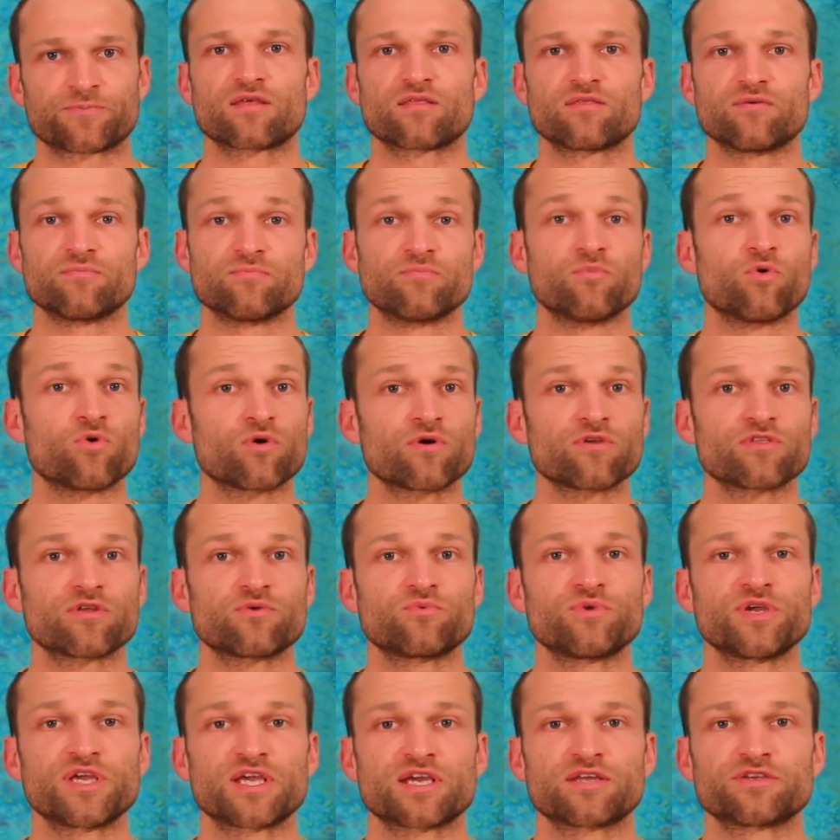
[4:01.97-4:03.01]
The more
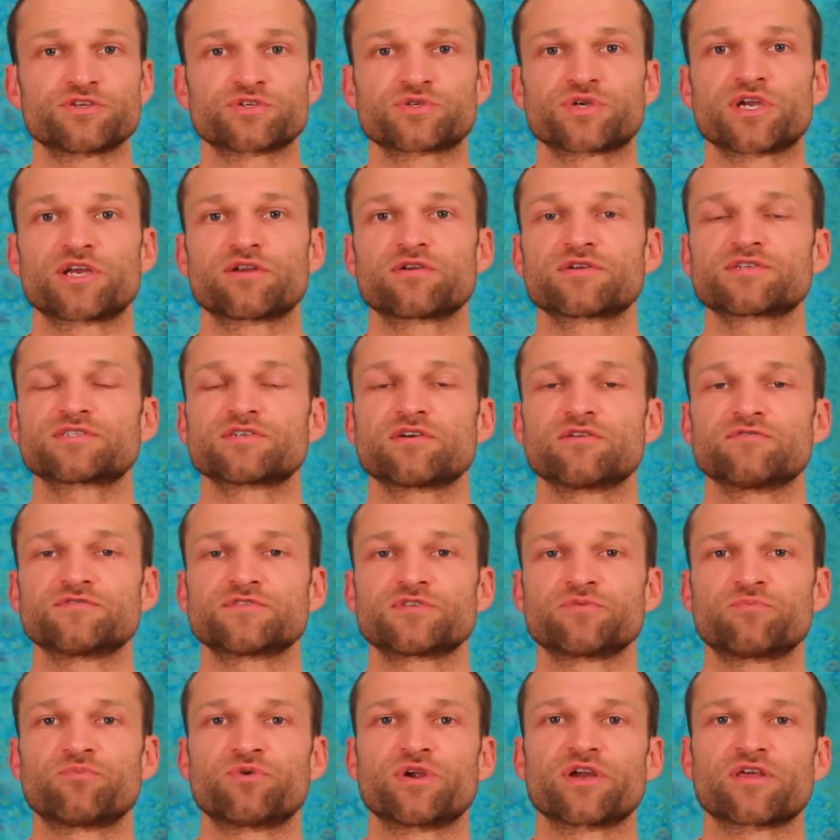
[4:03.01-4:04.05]
that we can train ourselves
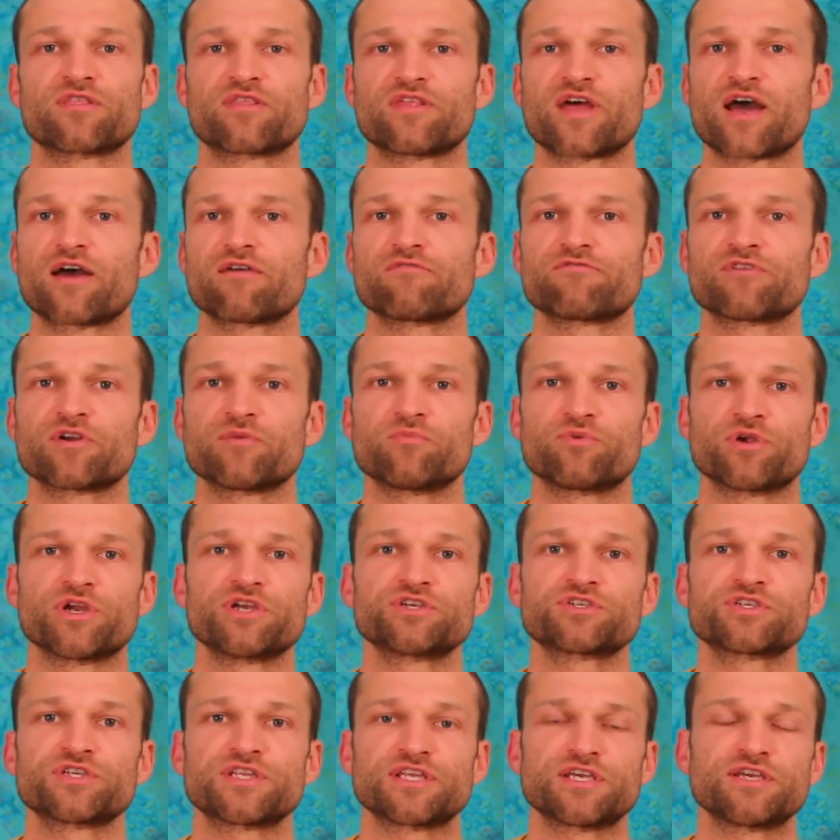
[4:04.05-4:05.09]
to bring that
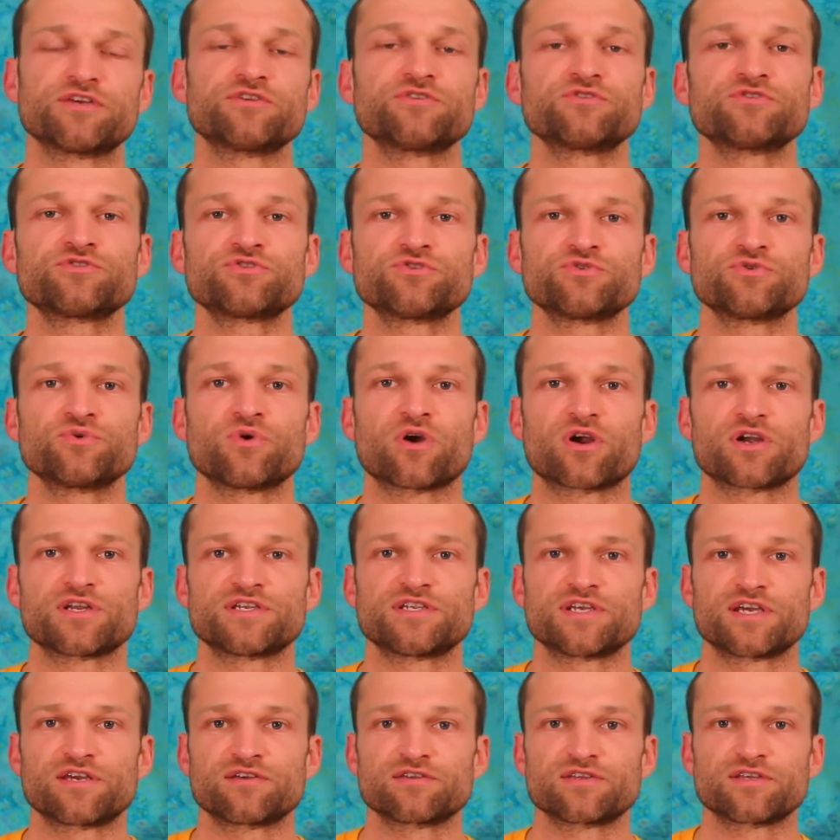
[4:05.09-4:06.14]
vibration into our
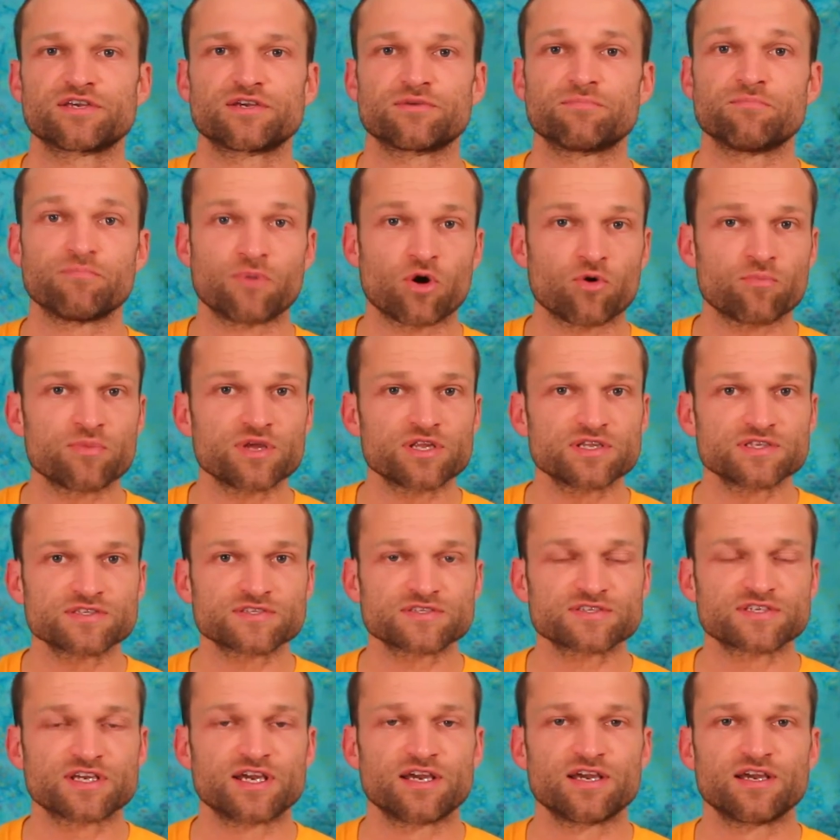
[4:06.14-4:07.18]
daily
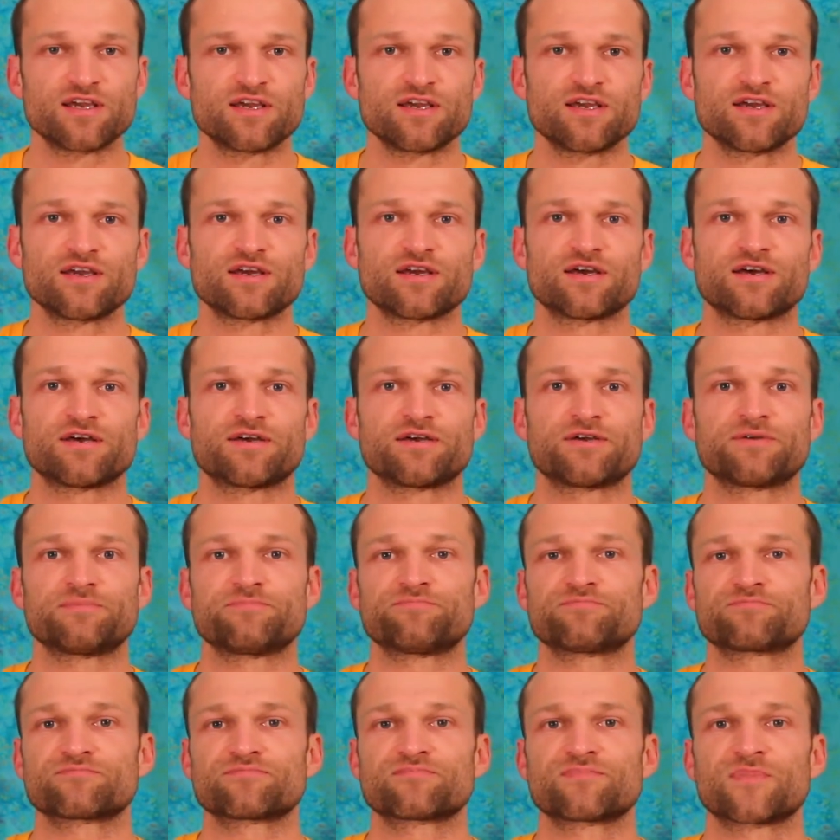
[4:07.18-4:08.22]
moments,
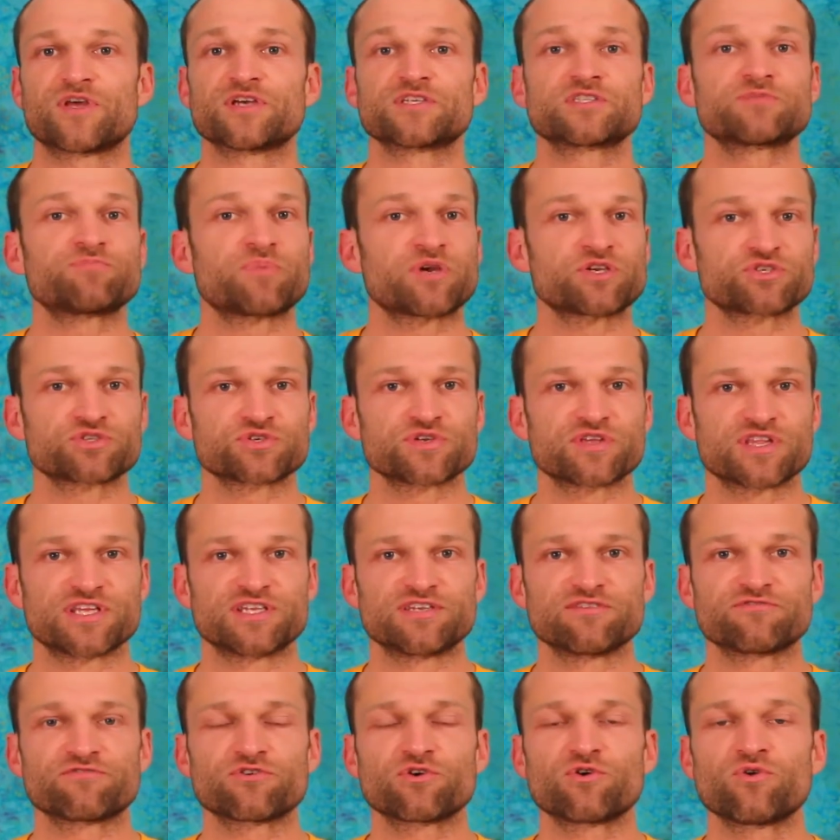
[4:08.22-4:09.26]
especially the
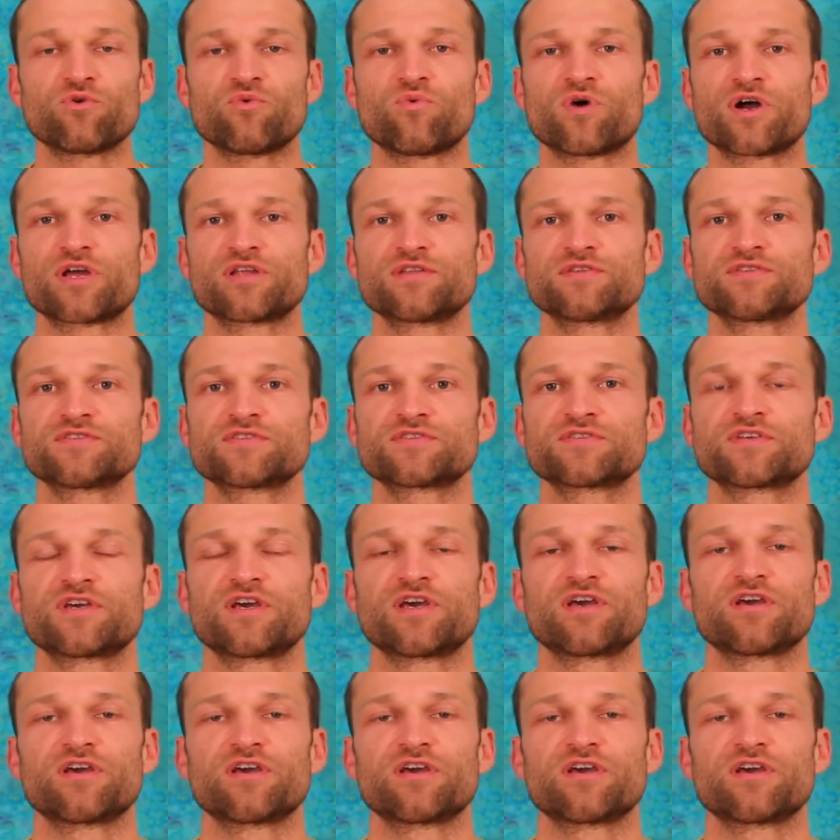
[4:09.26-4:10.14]
difficult ones,